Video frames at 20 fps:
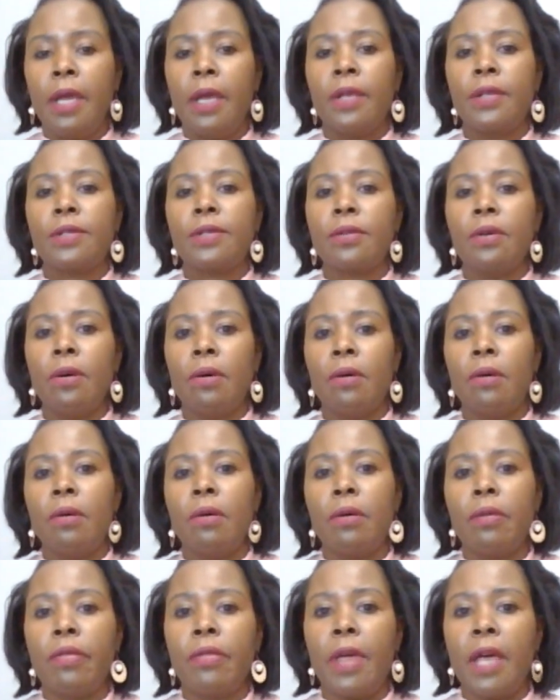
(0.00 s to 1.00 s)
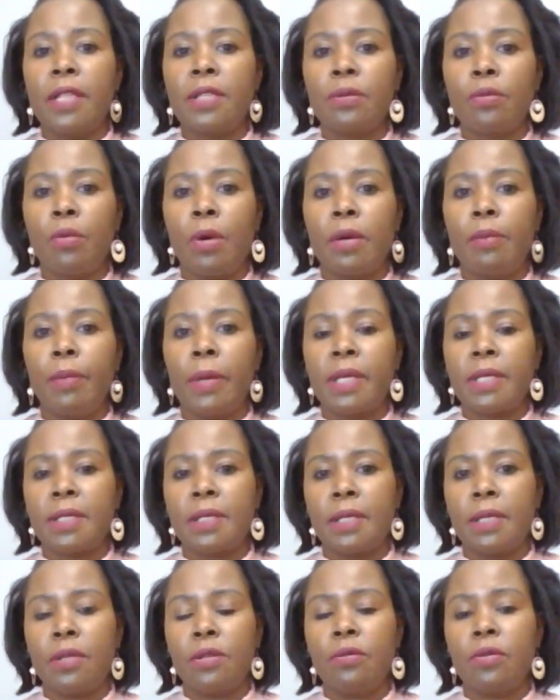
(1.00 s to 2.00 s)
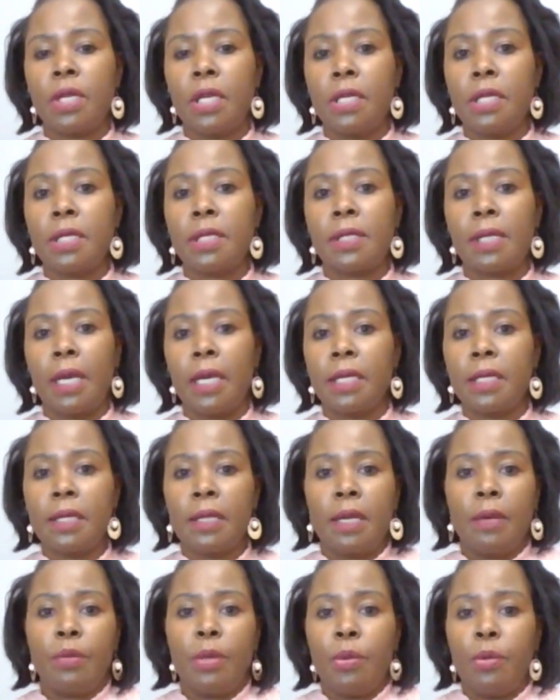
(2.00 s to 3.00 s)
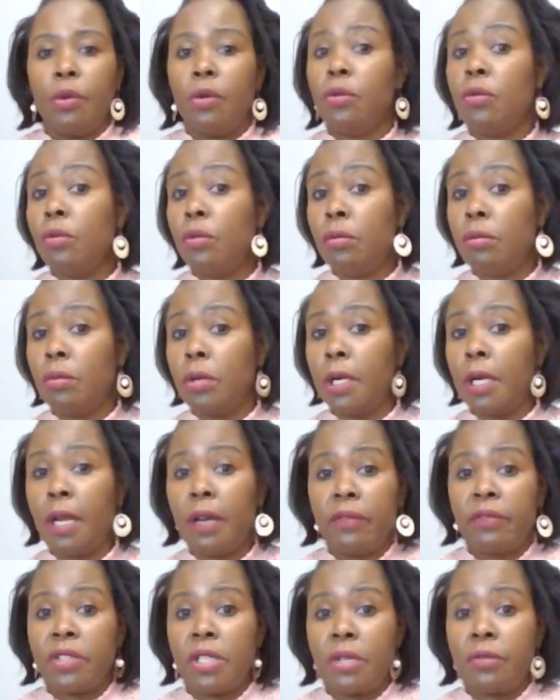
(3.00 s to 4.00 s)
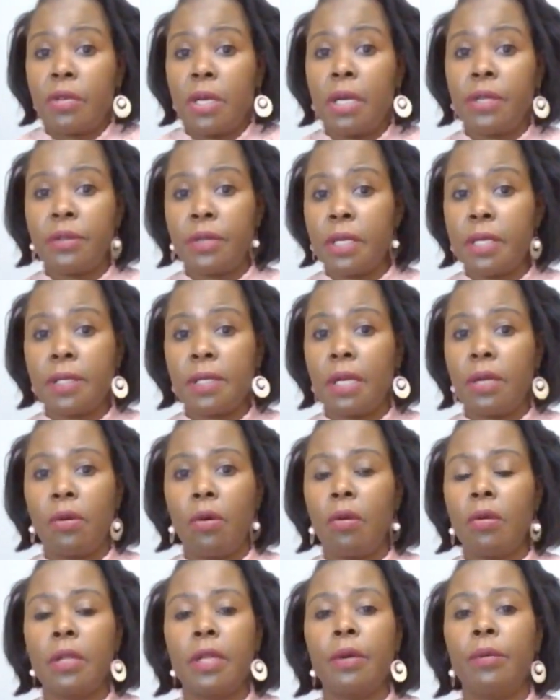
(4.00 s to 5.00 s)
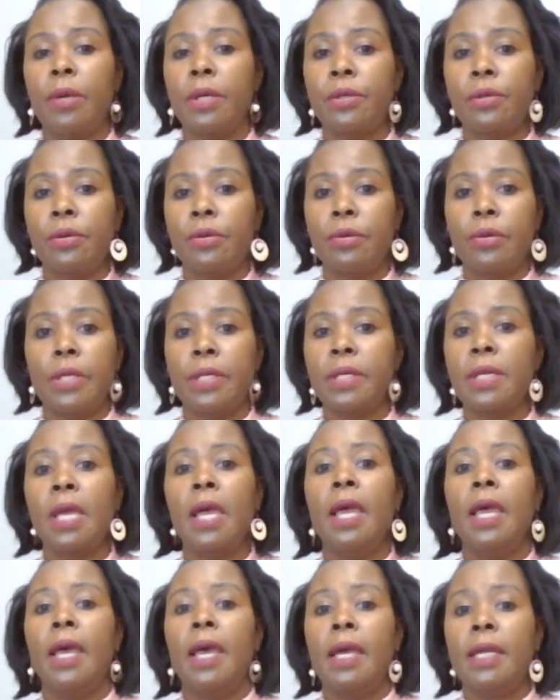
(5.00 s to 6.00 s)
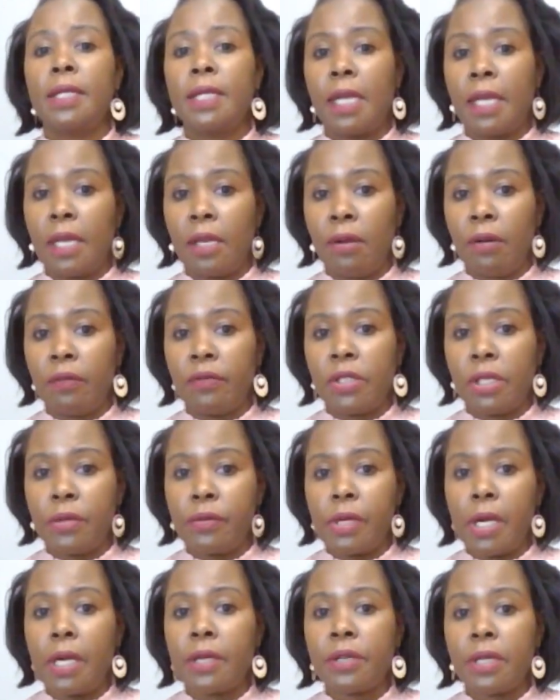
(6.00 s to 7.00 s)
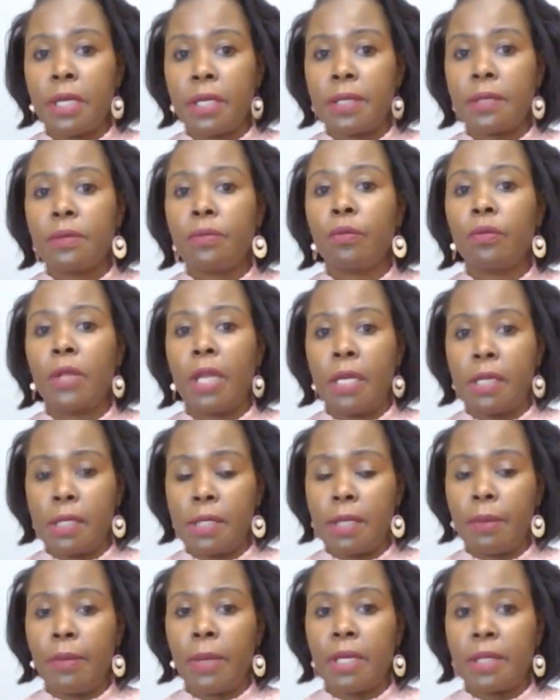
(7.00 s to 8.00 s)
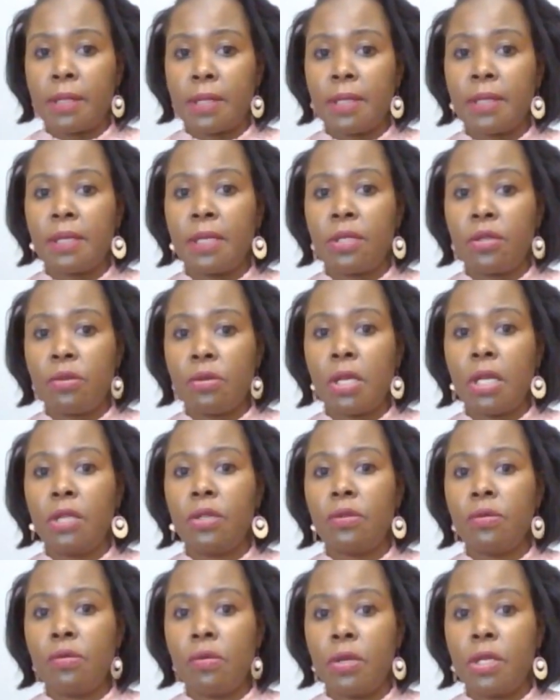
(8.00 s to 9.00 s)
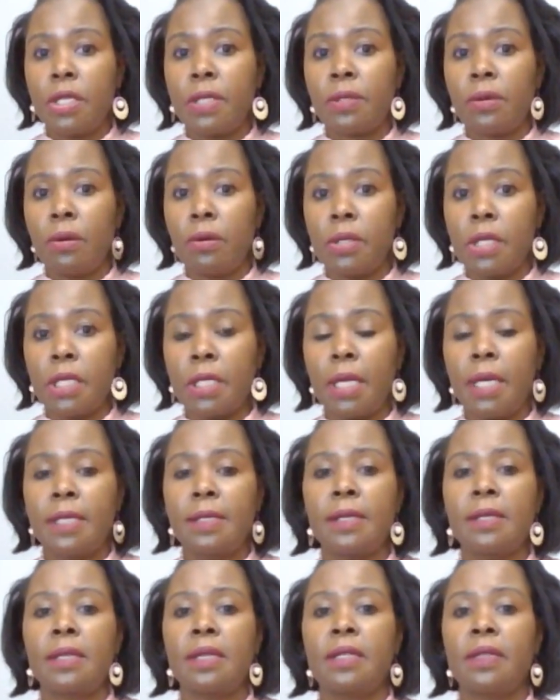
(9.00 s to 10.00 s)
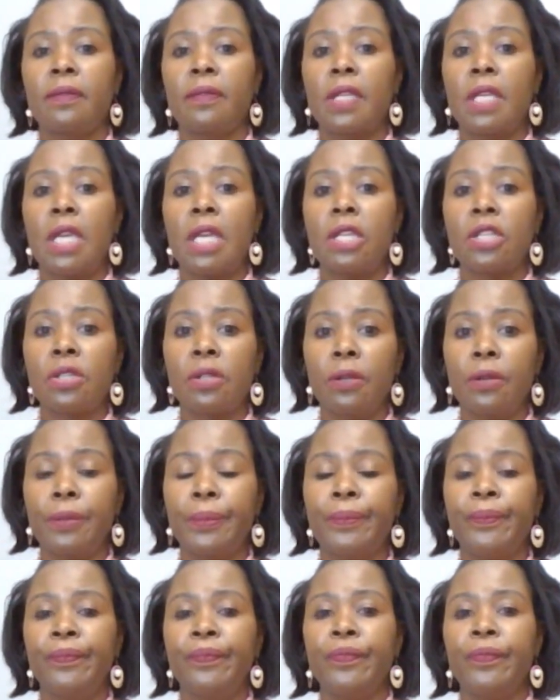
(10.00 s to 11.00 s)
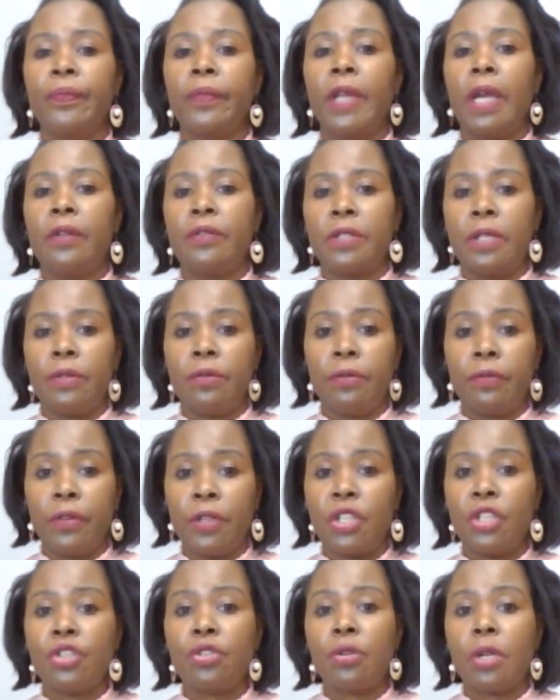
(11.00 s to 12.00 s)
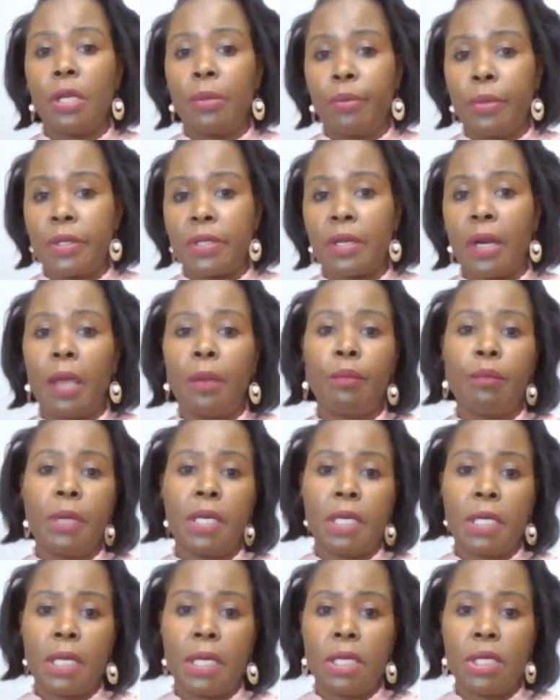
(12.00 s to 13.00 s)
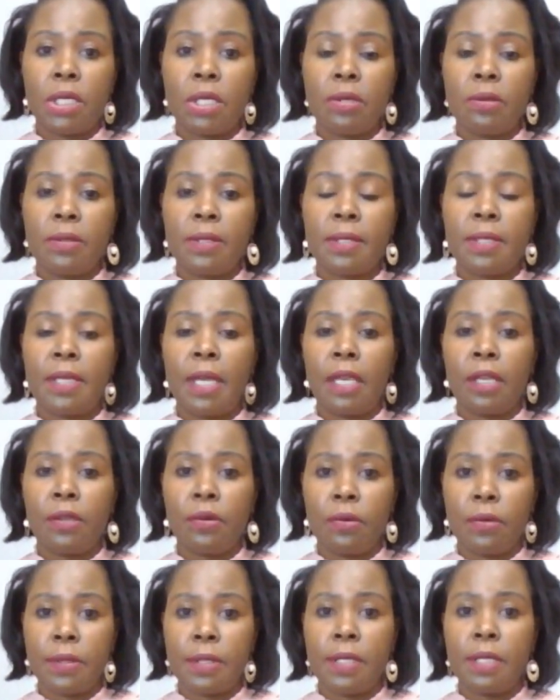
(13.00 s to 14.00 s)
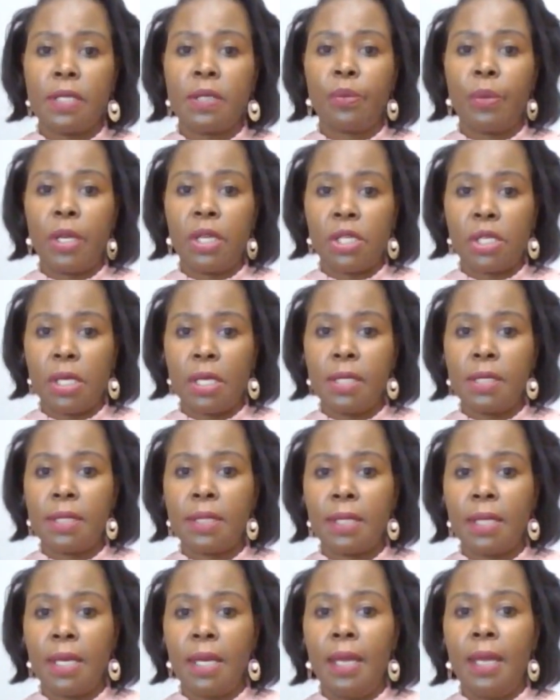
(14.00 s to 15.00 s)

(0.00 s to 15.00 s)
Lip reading: So that's one master you can decide. There are people who love geriatrics and all they want to do is take care of geriatrics. That is a master's that you can do on its own. It has a certification. After you finish, you can prescribe medications, diagnose these patients,